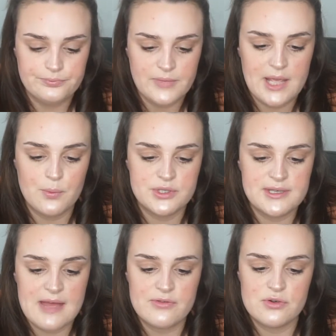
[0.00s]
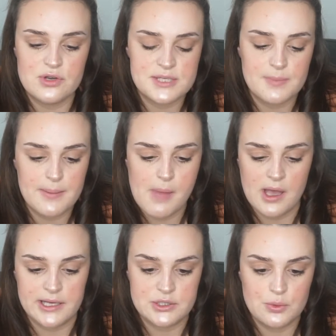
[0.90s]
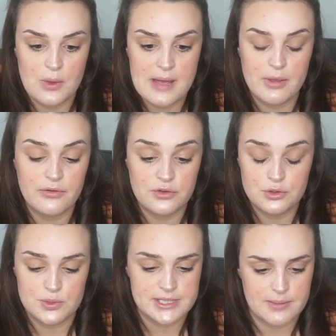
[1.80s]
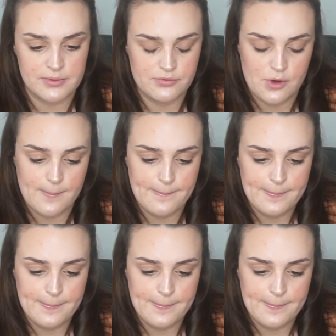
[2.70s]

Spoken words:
It wouldn't ever cross my mind where my food was coming from,